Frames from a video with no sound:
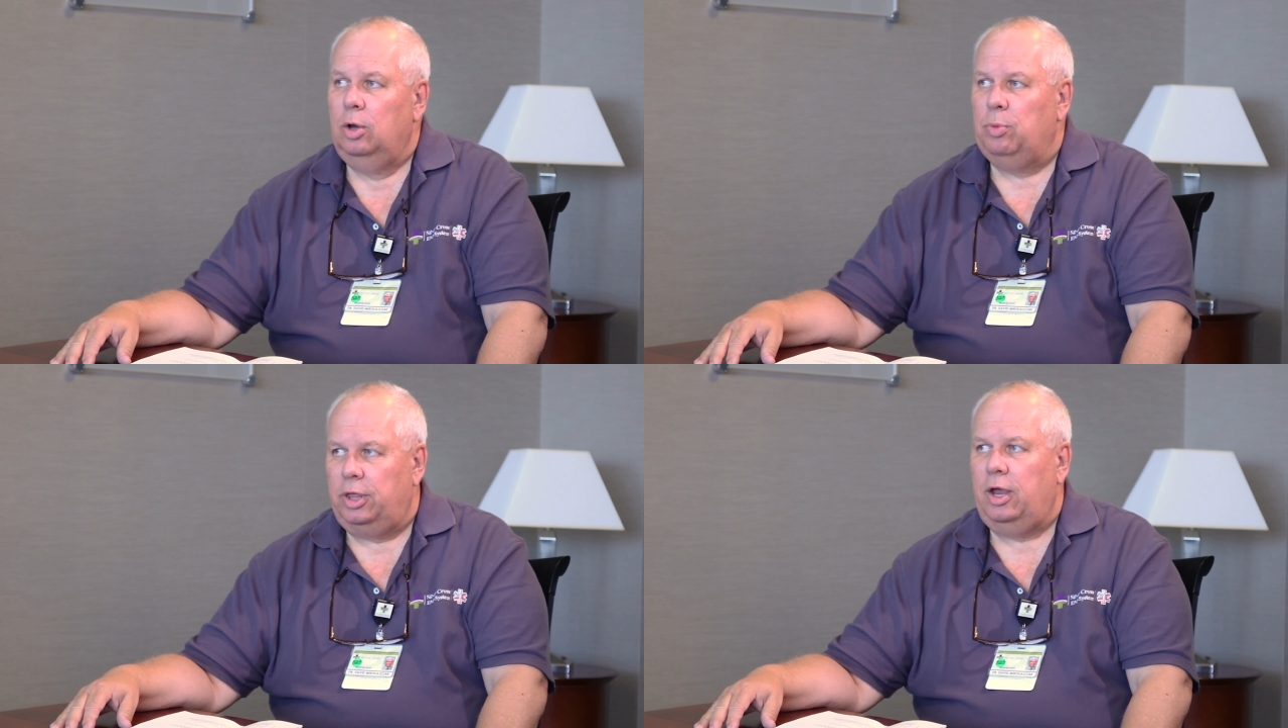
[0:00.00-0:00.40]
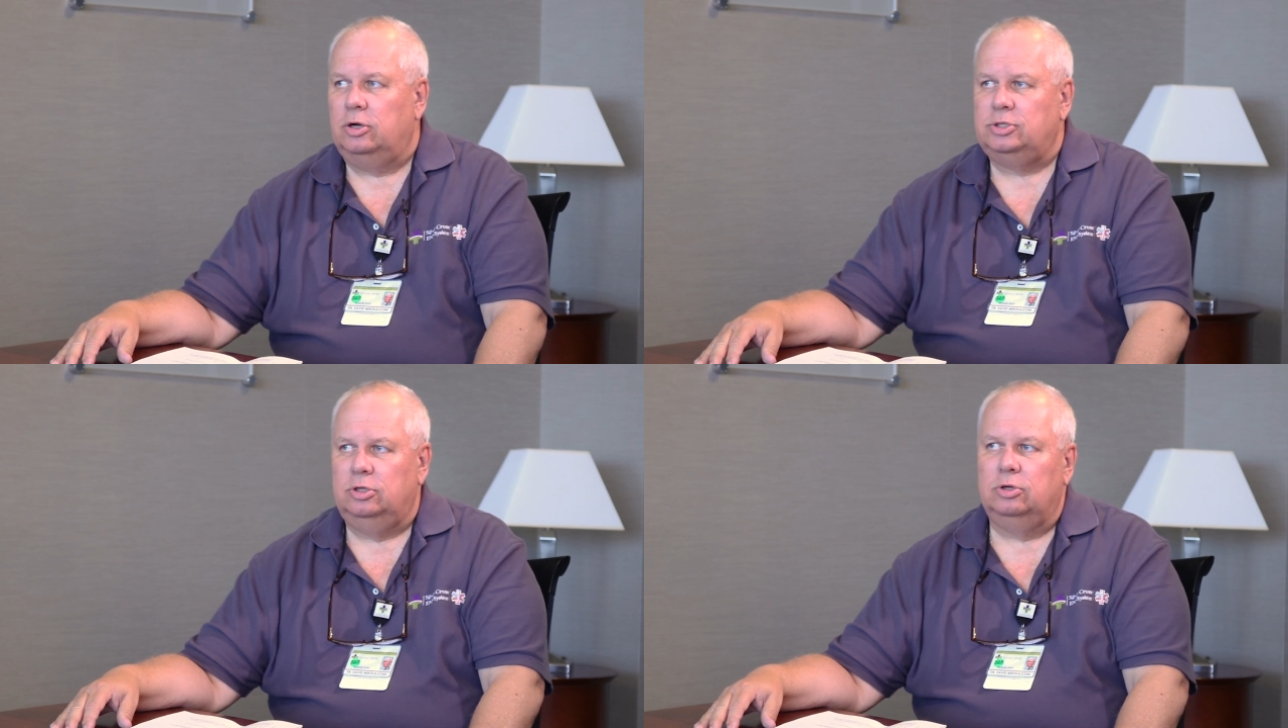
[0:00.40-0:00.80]
but they are
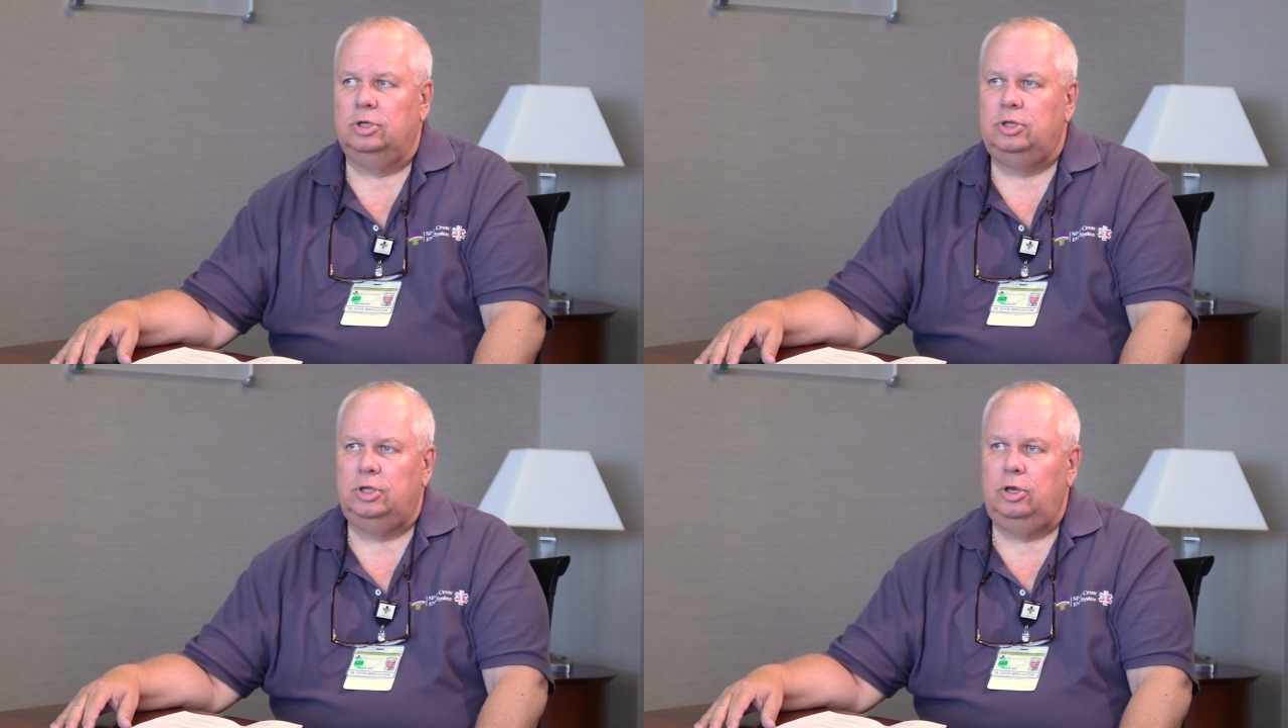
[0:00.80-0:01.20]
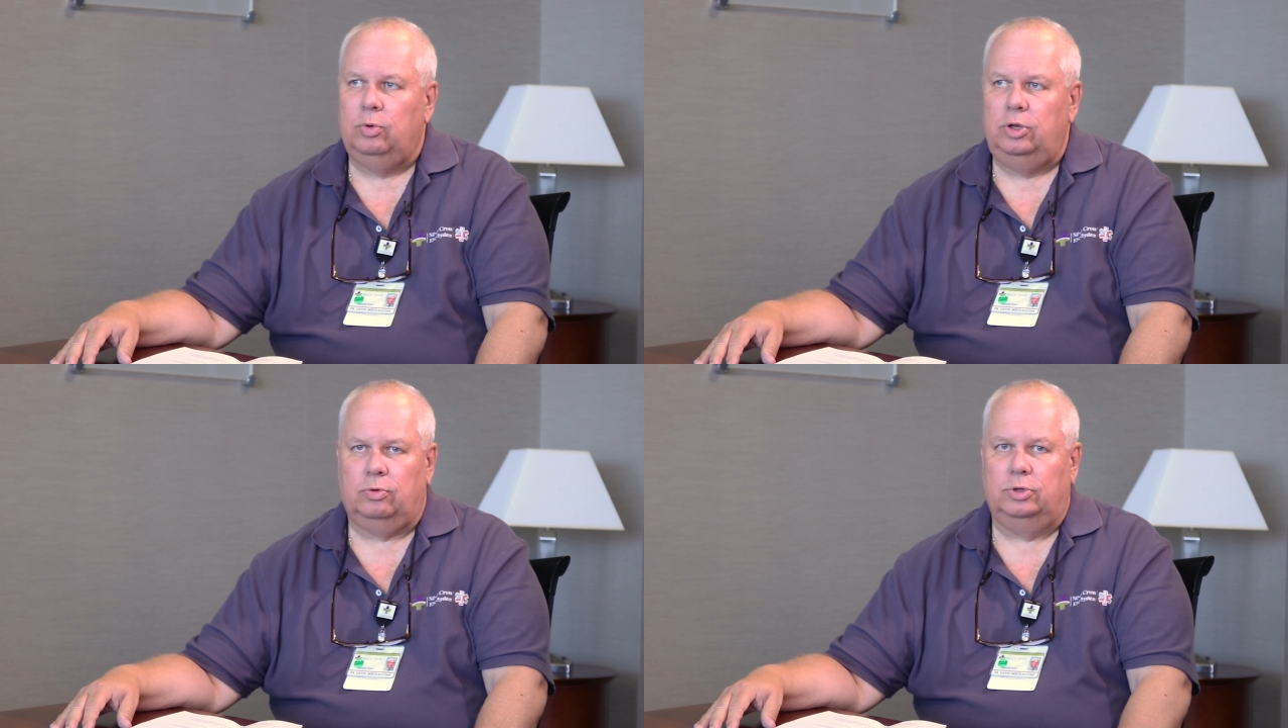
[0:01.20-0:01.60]
still
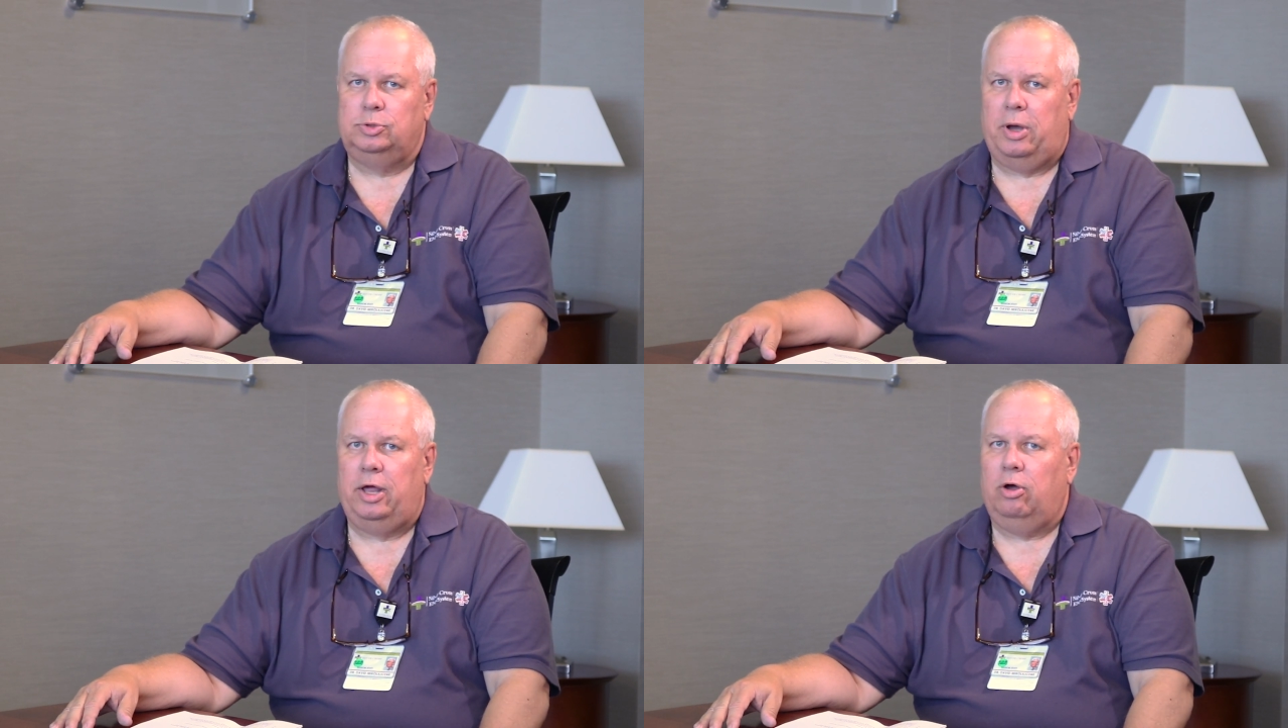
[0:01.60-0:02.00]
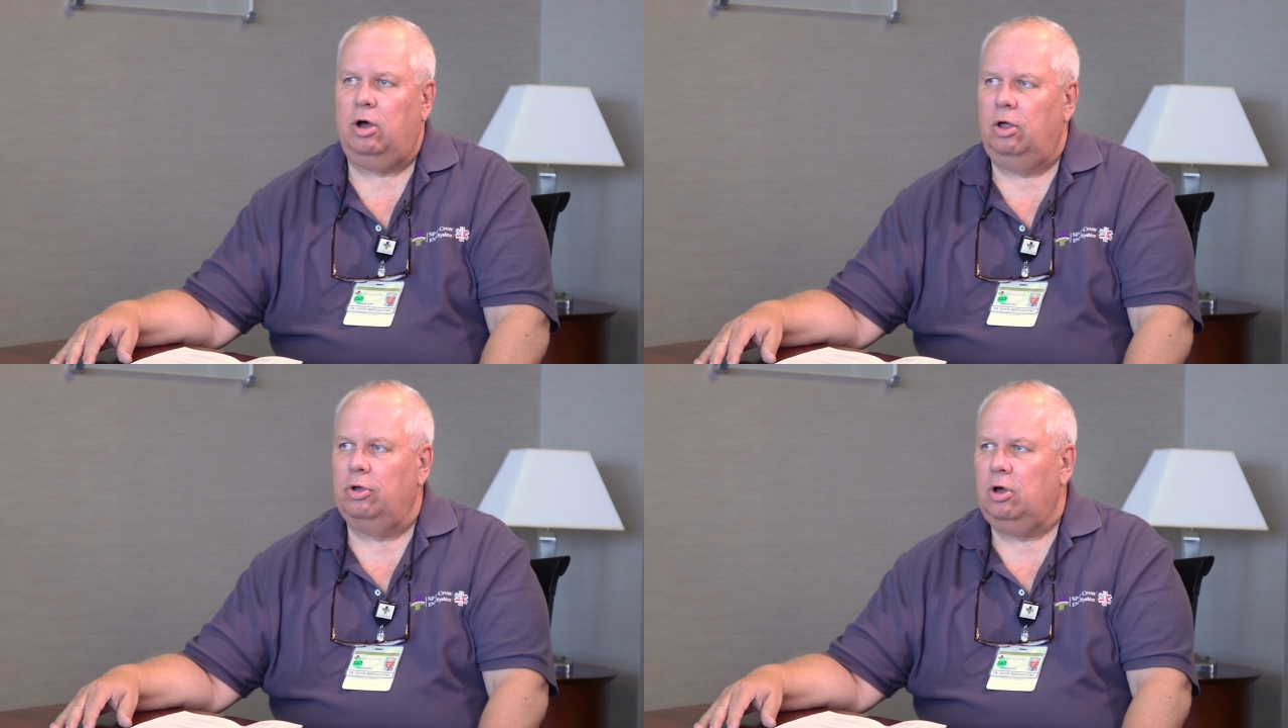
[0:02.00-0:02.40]
continuing to respond to
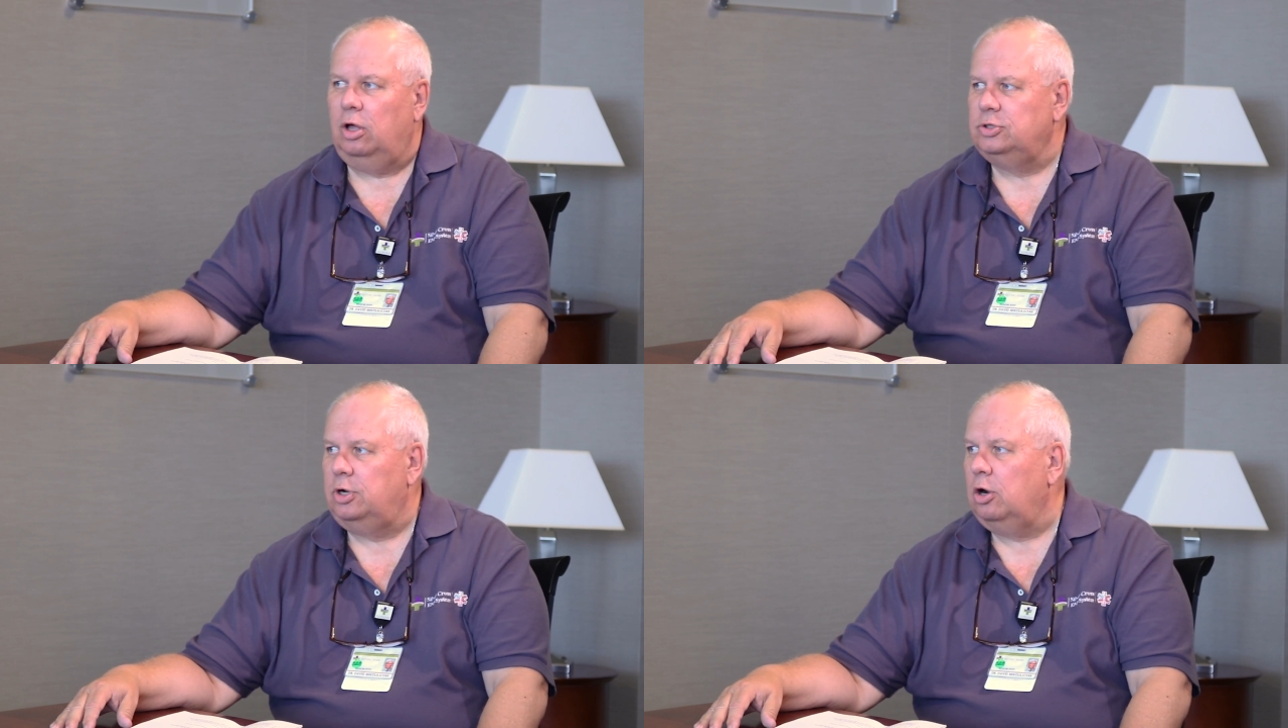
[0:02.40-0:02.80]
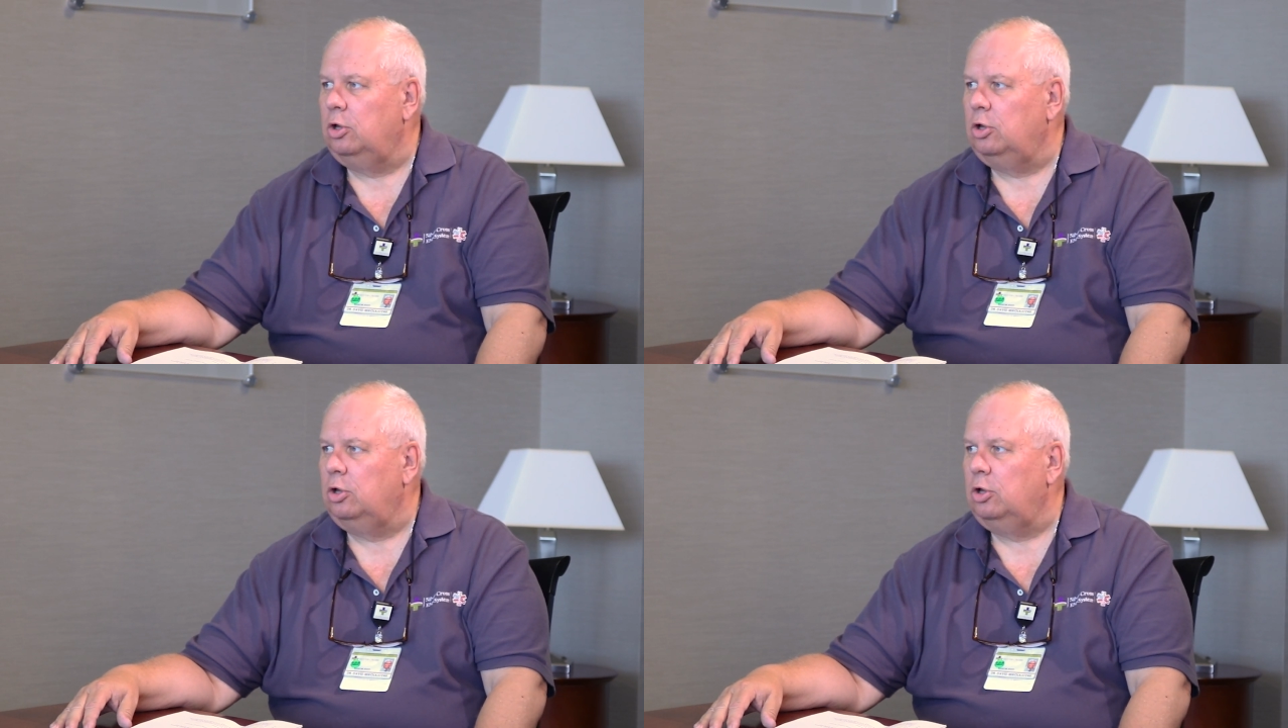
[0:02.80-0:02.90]
all the calls in our